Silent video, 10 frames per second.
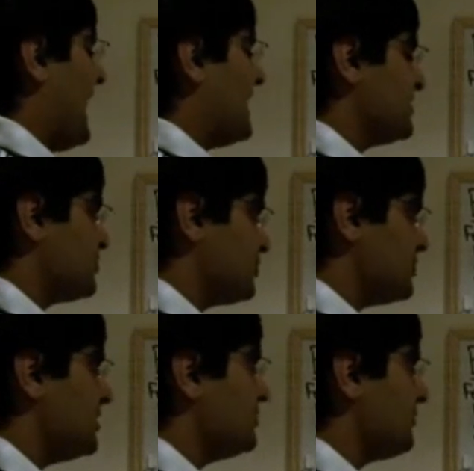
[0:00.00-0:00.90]

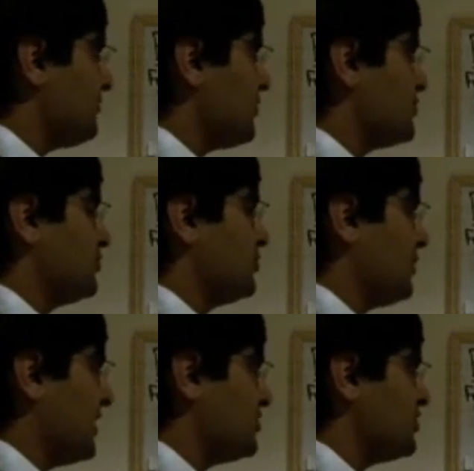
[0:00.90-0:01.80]
Eccentricity refers to the
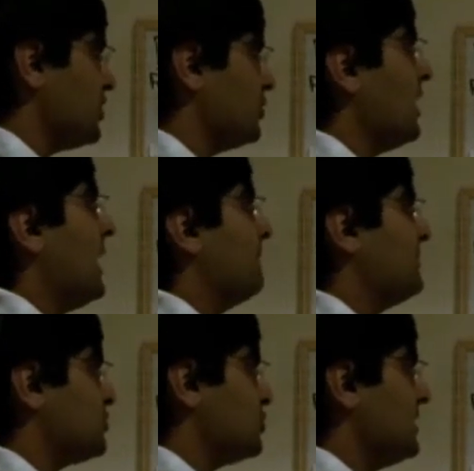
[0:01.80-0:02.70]
ratio
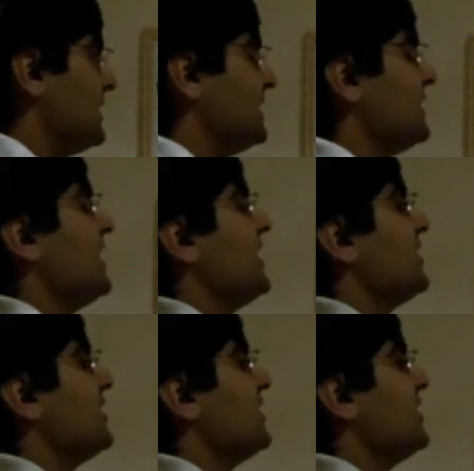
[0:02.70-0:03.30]
between